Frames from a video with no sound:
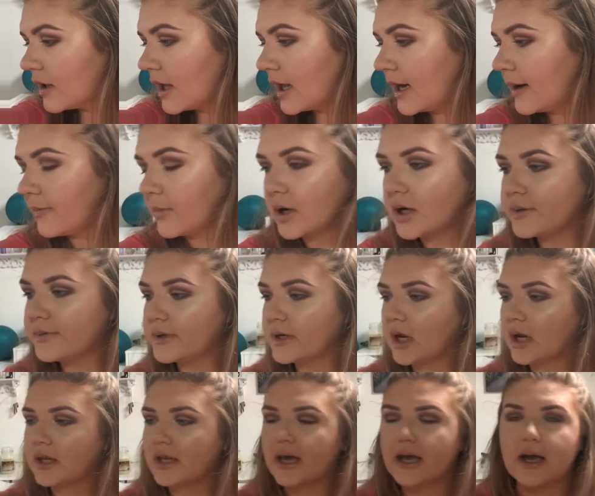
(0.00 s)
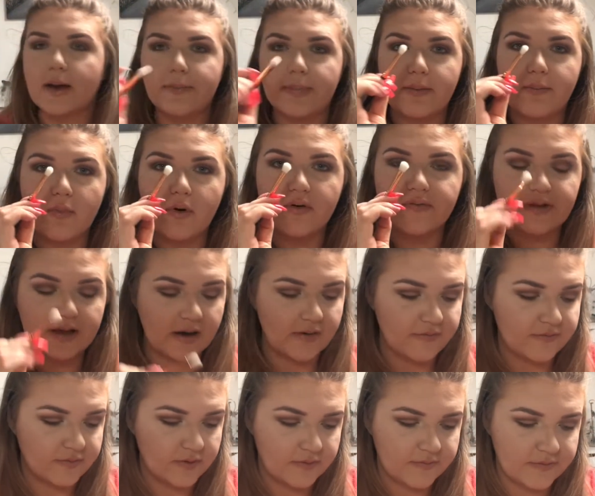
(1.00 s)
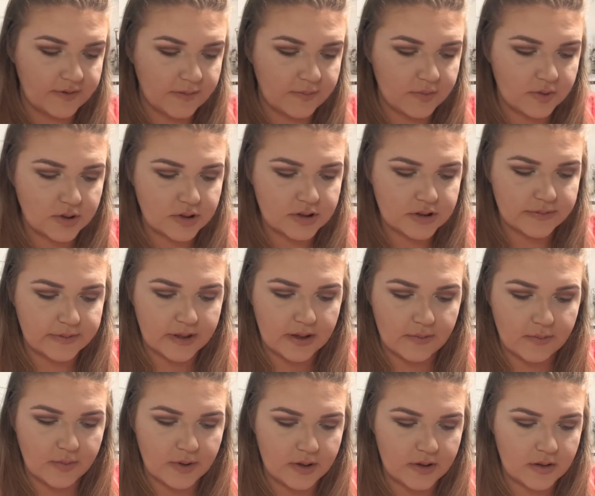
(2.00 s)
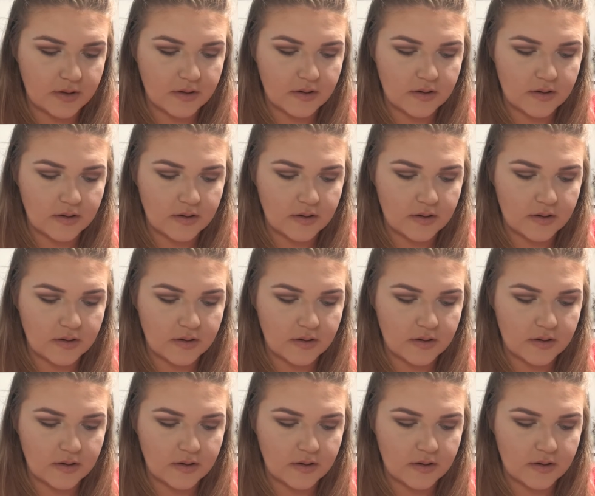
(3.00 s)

And I'm going to put it on like a bit more of like a fluffier brush to begin with.